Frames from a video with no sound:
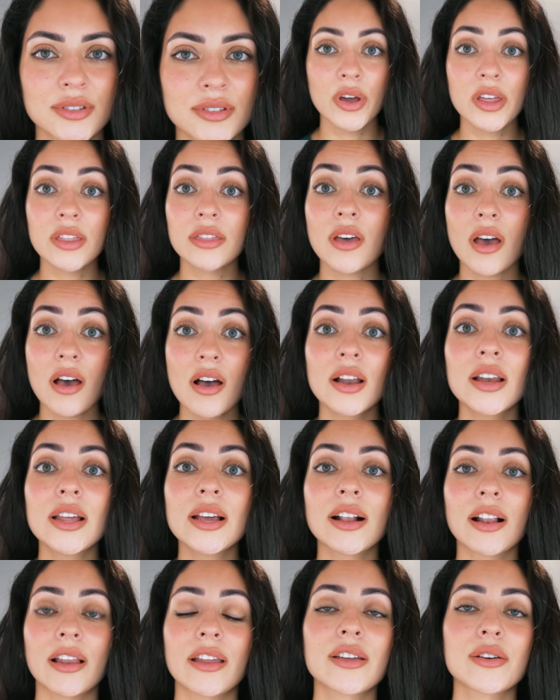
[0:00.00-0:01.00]
with early
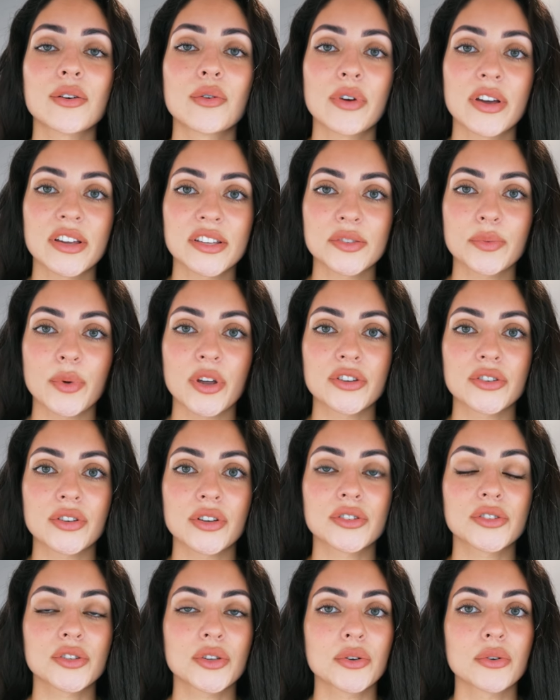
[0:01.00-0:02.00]
clinical exposure
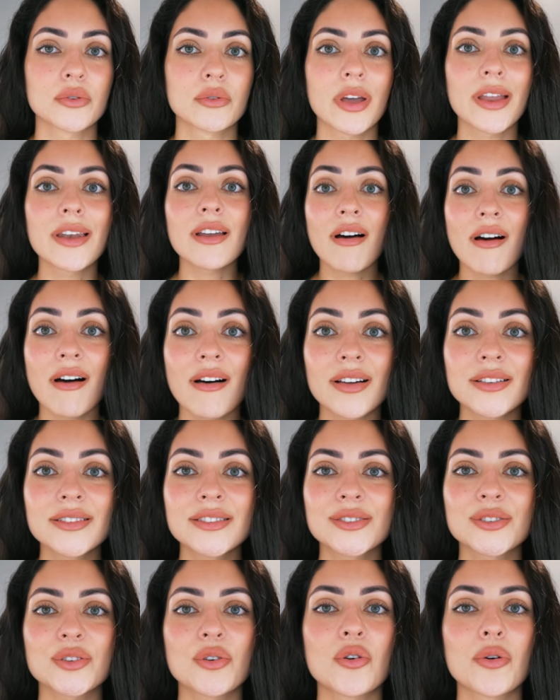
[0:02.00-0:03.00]
to
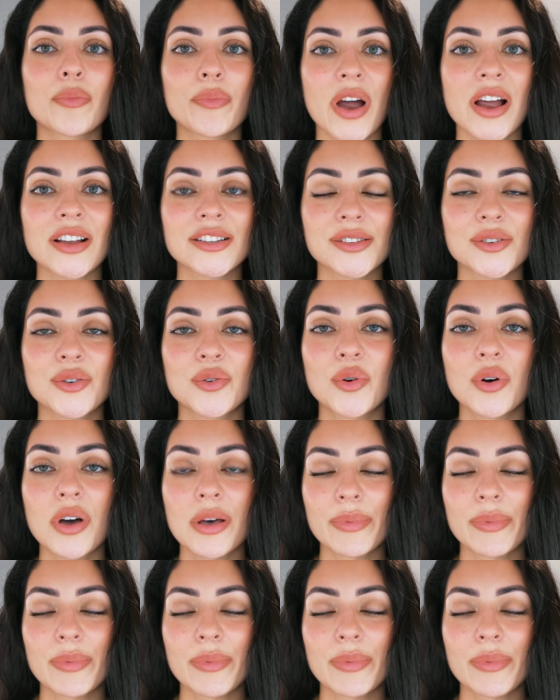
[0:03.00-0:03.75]
enhance your practical